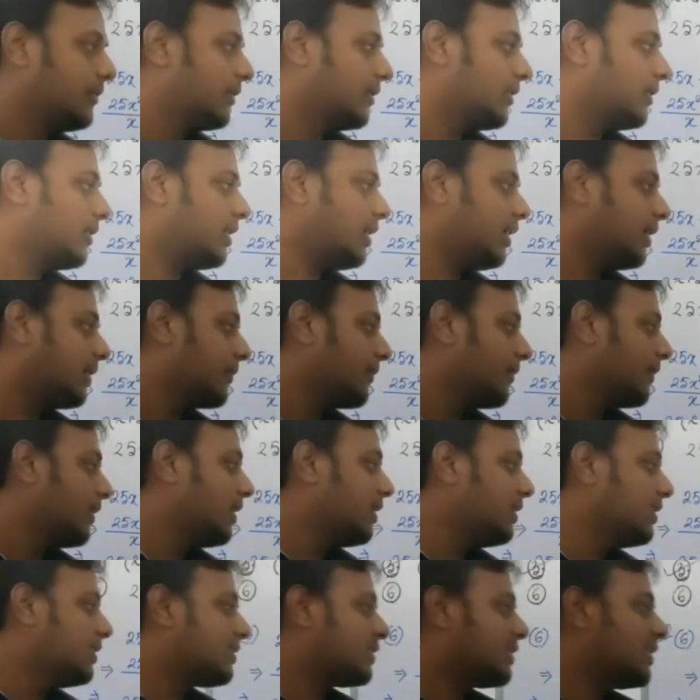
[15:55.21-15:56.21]
Okay,
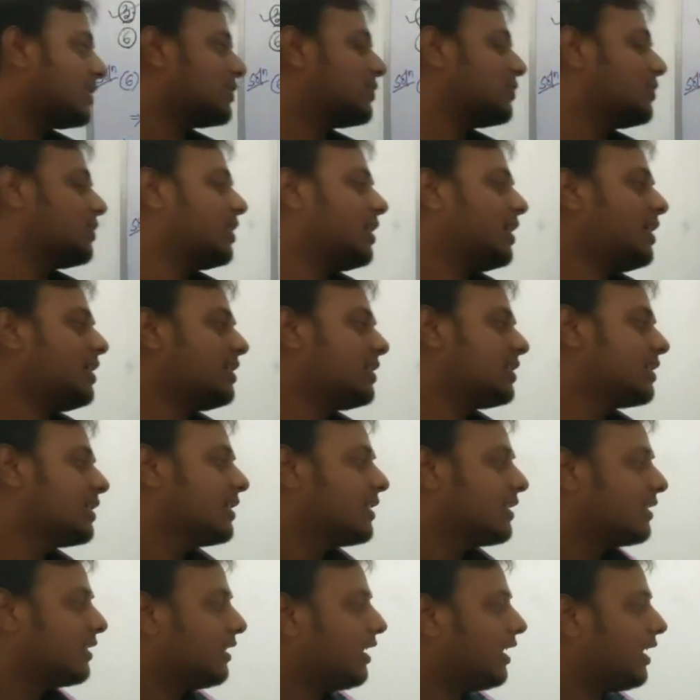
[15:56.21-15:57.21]
in this case we get
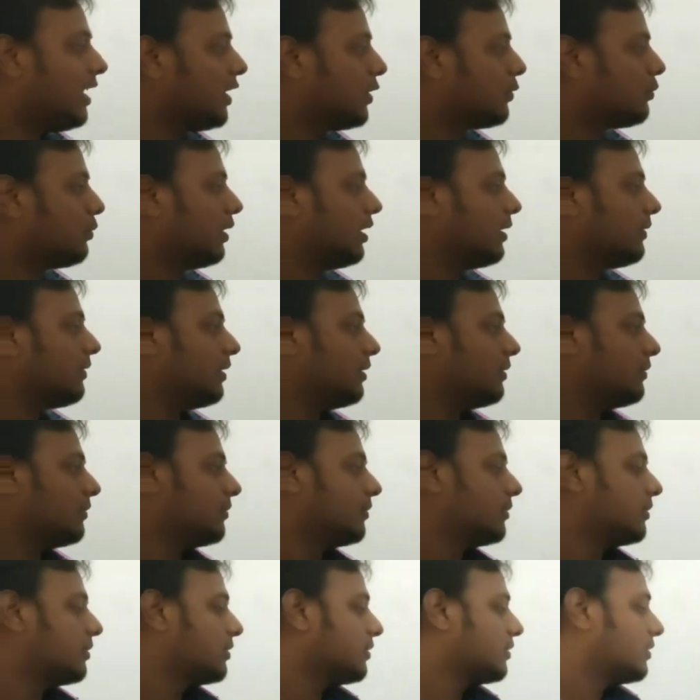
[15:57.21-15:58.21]
the equal
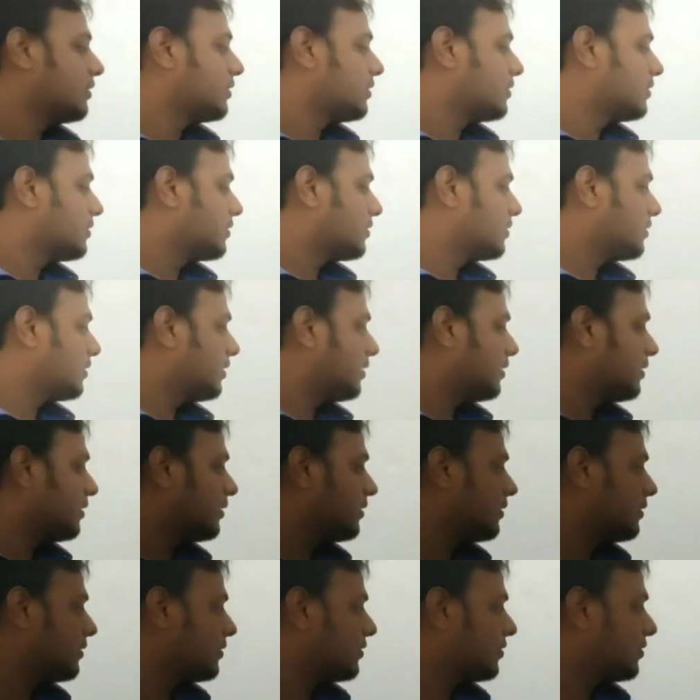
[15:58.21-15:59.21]
value.
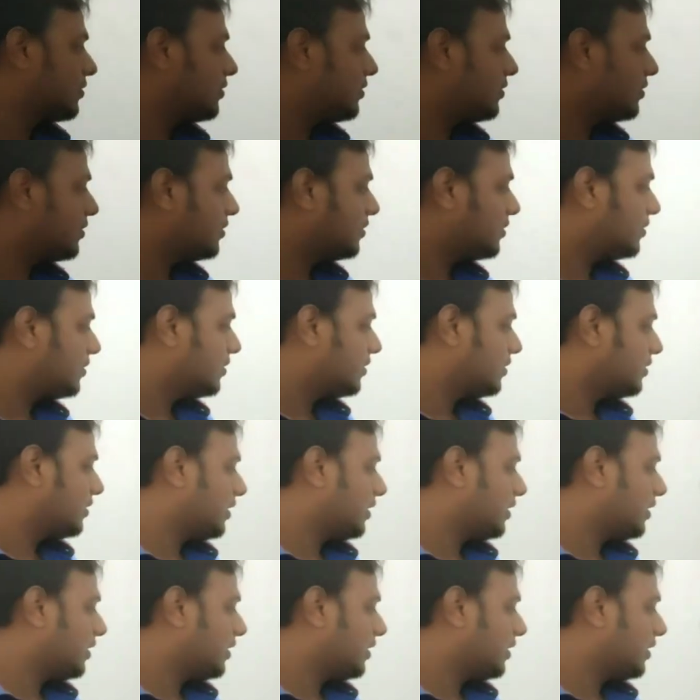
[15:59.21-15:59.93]
So